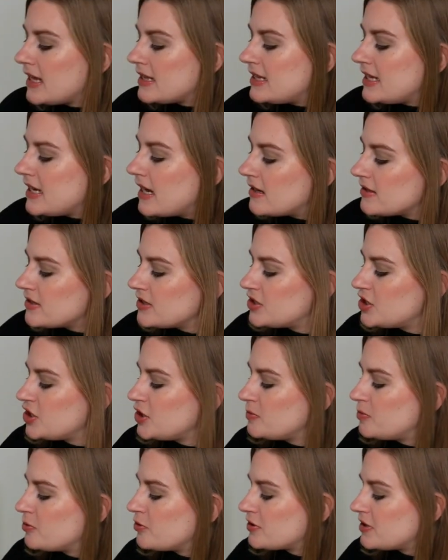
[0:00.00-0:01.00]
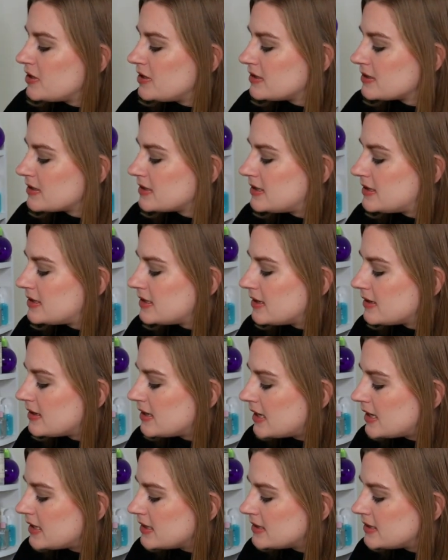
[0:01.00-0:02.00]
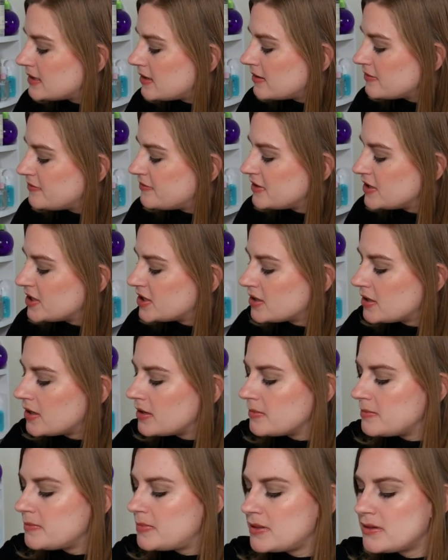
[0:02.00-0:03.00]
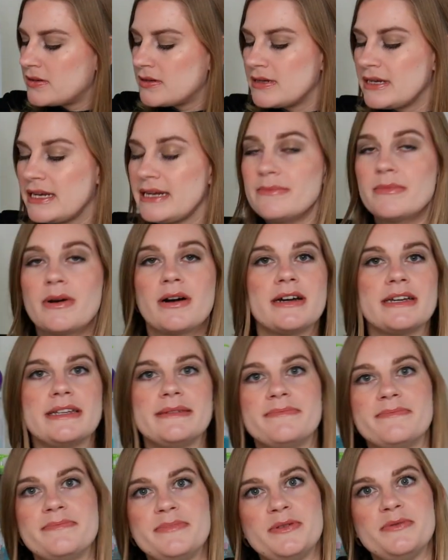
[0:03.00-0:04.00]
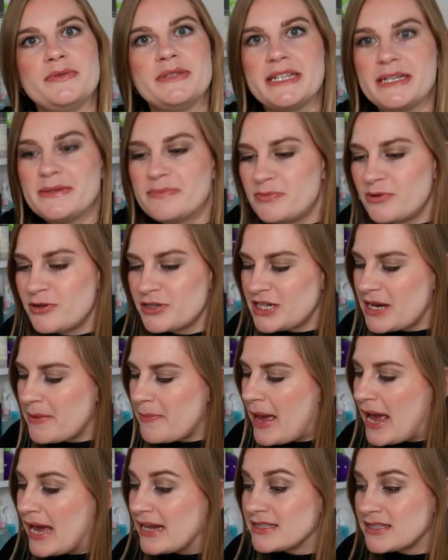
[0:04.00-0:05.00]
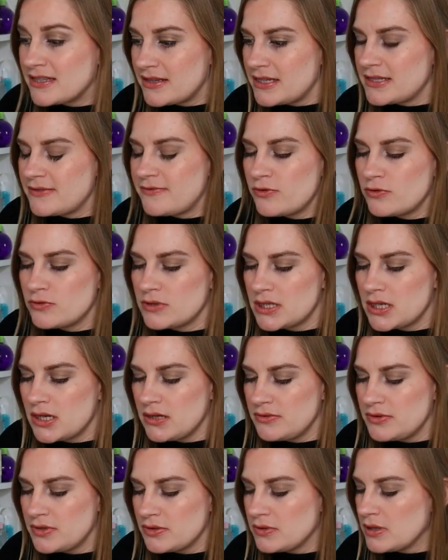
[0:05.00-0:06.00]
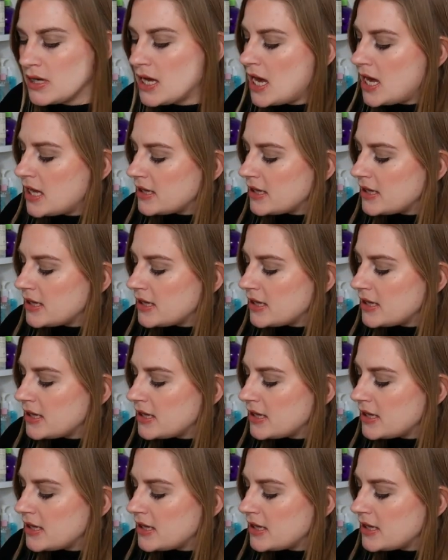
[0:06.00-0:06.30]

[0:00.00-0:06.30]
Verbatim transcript: The other two products that I finished up in my beauty project pan, so there's four in total.